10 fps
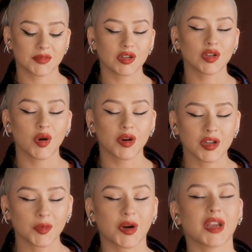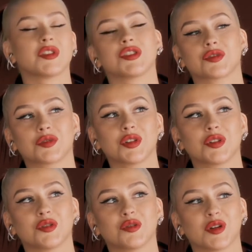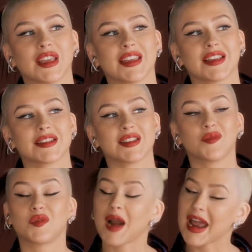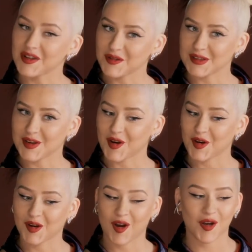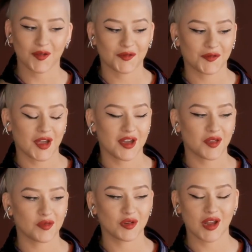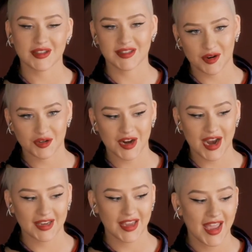Loyal, Brave, and True is the brand new song off uh, the Mulan soundtrack.